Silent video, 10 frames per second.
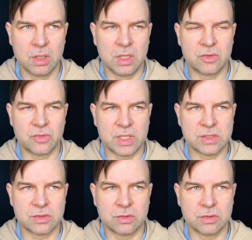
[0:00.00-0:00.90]
it
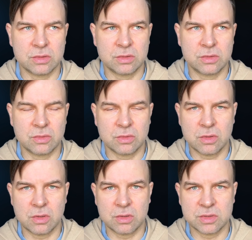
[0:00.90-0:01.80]
runs on 2
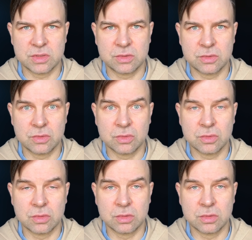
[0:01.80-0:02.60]
cores, 2